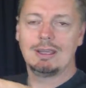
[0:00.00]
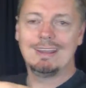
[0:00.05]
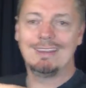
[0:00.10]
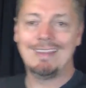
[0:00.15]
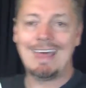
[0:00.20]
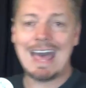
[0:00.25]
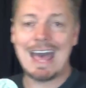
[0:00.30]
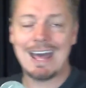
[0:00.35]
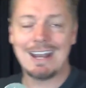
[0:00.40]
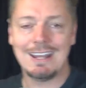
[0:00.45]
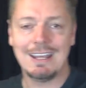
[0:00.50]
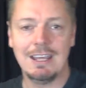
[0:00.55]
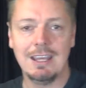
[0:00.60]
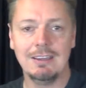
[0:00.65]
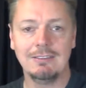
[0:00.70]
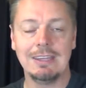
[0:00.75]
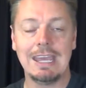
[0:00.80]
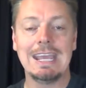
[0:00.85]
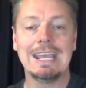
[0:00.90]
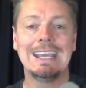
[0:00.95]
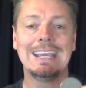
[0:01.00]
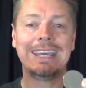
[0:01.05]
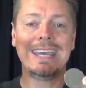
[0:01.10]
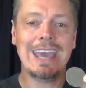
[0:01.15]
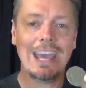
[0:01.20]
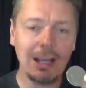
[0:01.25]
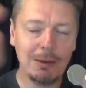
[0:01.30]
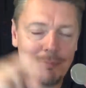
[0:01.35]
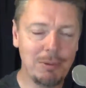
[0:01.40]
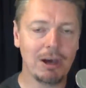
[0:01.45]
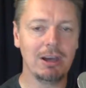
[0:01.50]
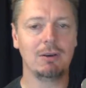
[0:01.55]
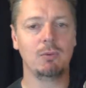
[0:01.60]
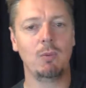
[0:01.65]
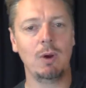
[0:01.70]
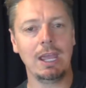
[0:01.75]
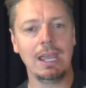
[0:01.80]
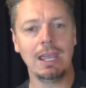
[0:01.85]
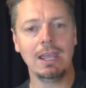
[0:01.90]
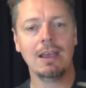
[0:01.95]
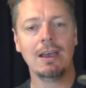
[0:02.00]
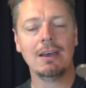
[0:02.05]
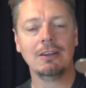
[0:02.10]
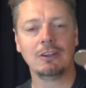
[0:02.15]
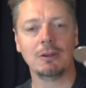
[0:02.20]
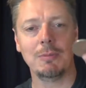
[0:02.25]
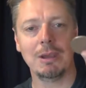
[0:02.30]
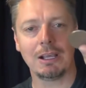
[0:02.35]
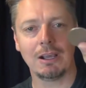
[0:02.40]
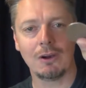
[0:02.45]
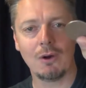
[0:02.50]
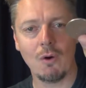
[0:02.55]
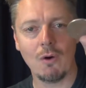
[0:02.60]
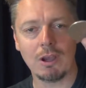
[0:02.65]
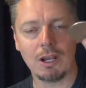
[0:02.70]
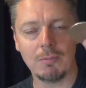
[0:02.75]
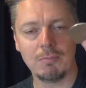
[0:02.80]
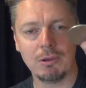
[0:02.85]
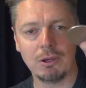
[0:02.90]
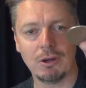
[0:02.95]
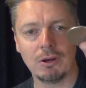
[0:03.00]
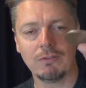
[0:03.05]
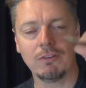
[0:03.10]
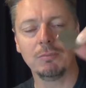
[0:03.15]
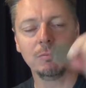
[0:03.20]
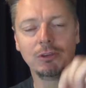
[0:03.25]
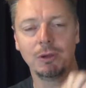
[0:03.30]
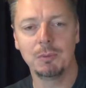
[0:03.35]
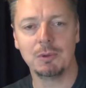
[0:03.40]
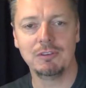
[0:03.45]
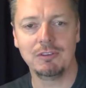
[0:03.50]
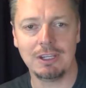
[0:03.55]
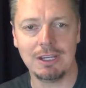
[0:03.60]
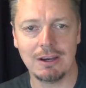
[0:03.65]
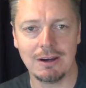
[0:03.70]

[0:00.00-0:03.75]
And that is a kick-butt way to make a coin appear from someone's